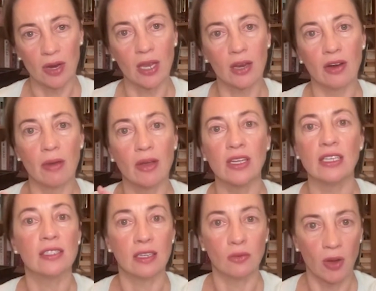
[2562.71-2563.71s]
hearing about
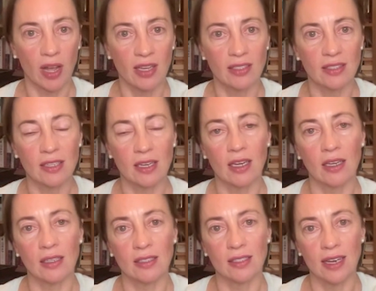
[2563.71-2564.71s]
East and West.
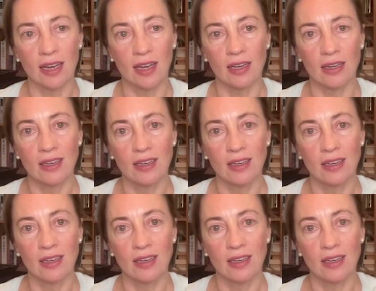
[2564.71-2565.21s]
And, I'm